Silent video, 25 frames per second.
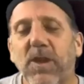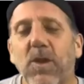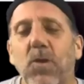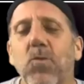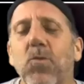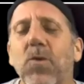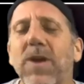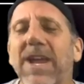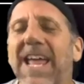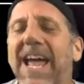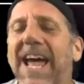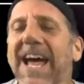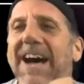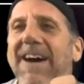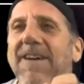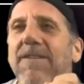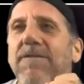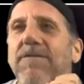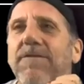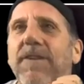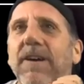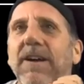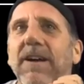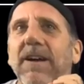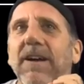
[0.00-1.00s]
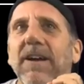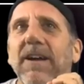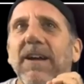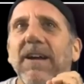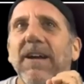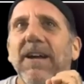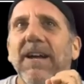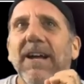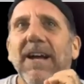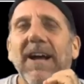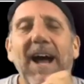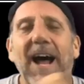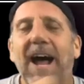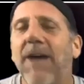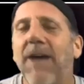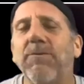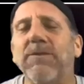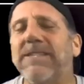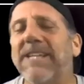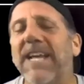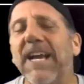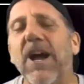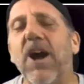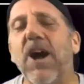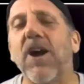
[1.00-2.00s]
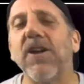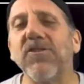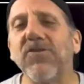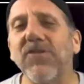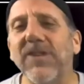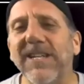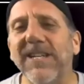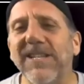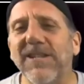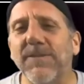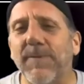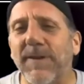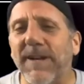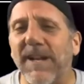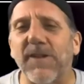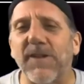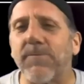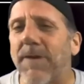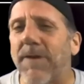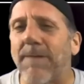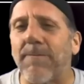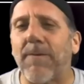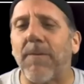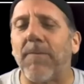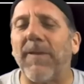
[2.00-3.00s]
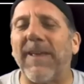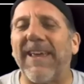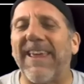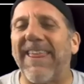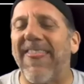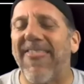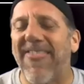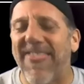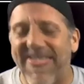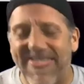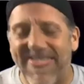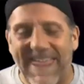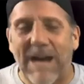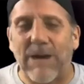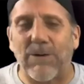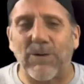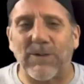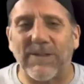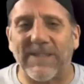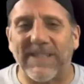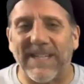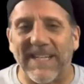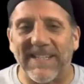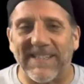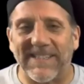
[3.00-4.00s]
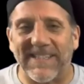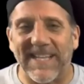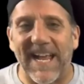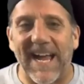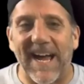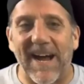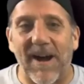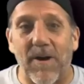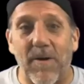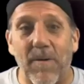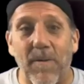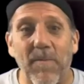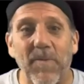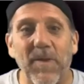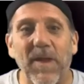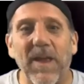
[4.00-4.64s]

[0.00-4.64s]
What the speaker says: We have, I would say hundreds, but it's probably thousands now